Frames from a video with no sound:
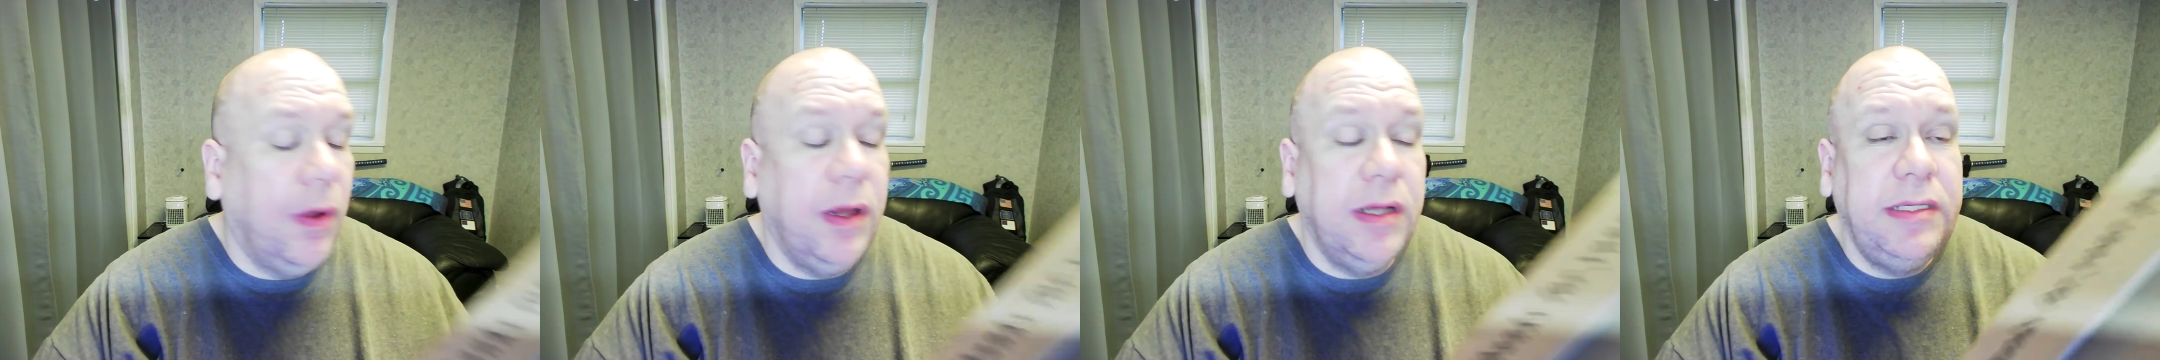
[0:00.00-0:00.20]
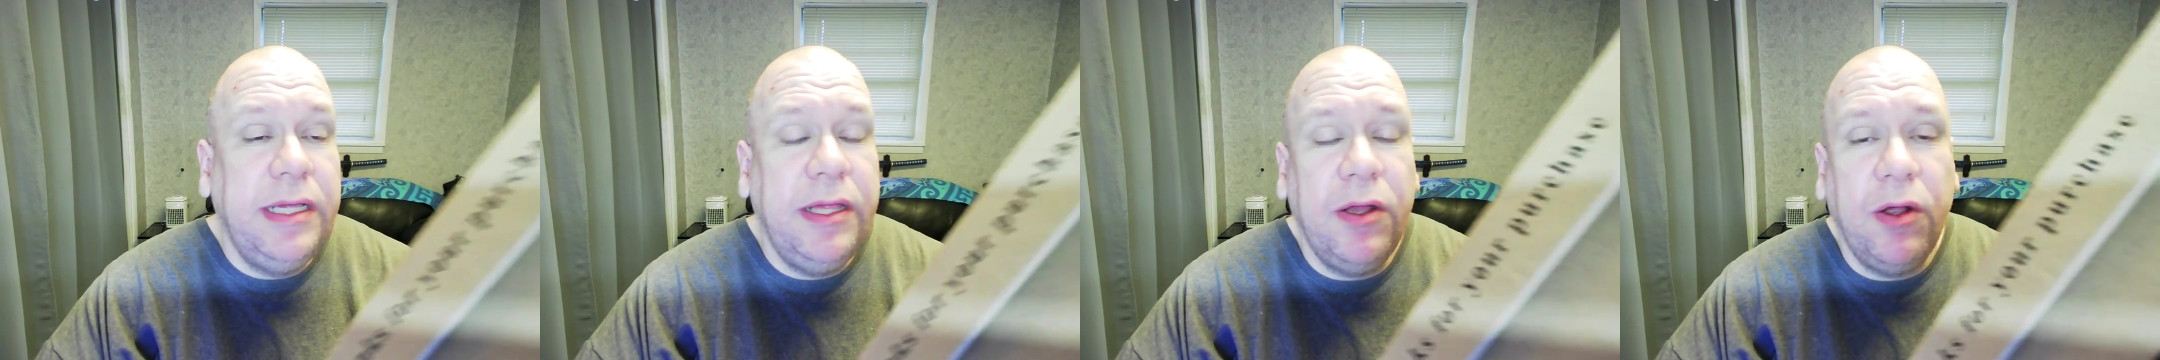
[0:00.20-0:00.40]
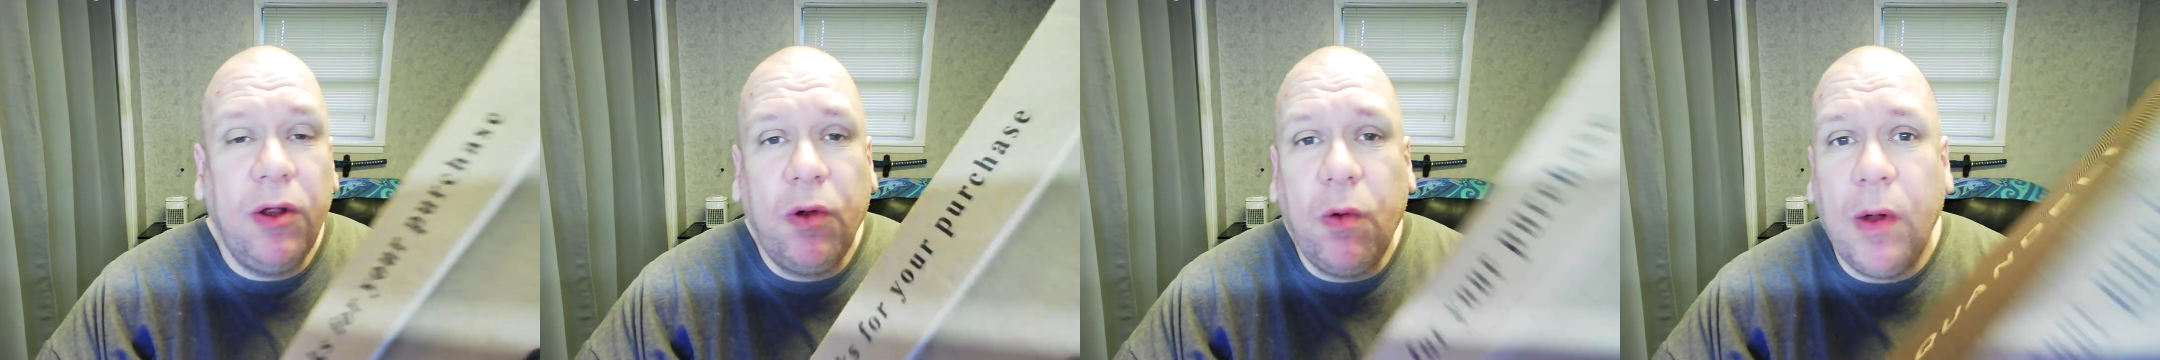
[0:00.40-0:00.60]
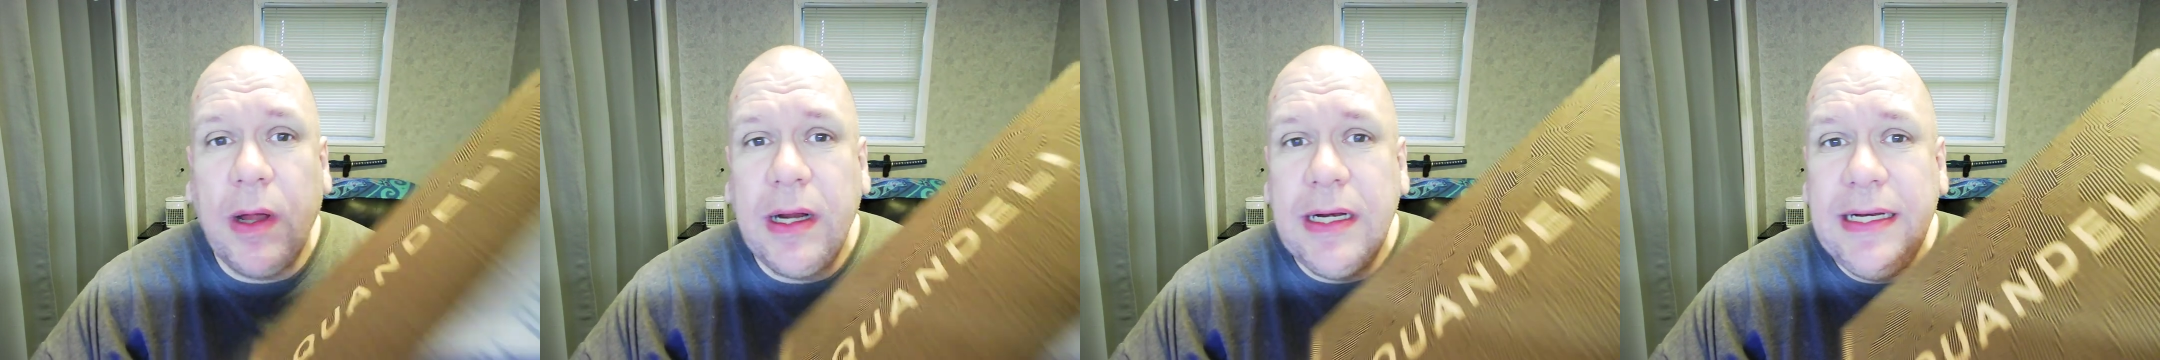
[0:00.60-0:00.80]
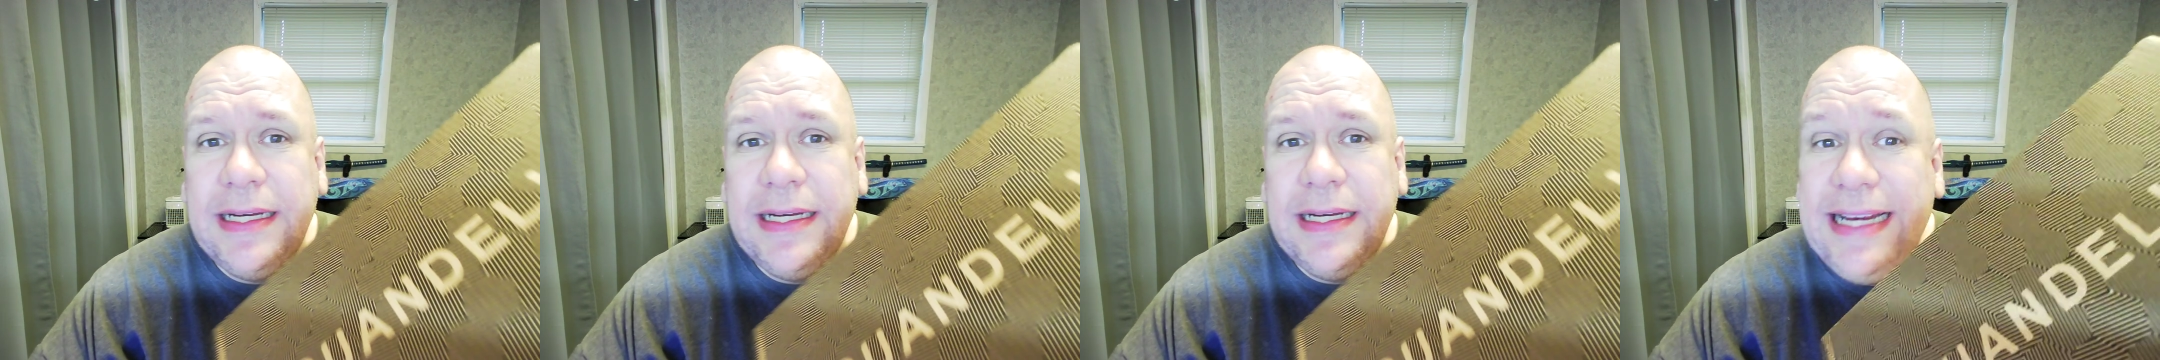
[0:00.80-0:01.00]
is either
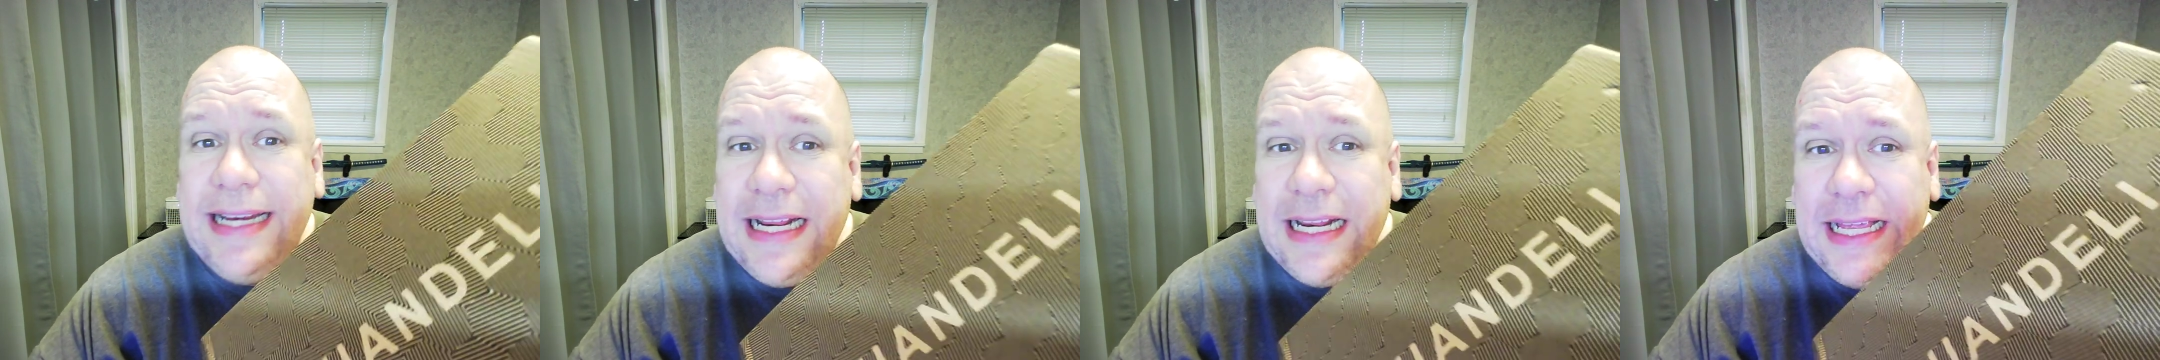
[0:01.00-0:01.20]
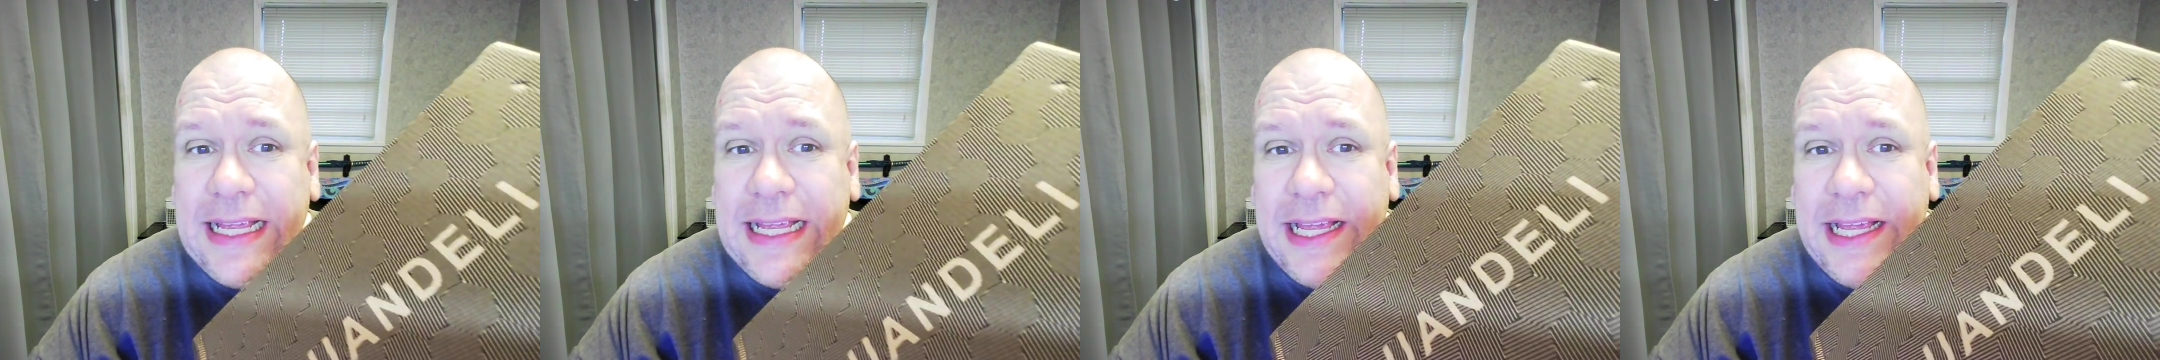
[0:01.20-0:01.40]
Quandili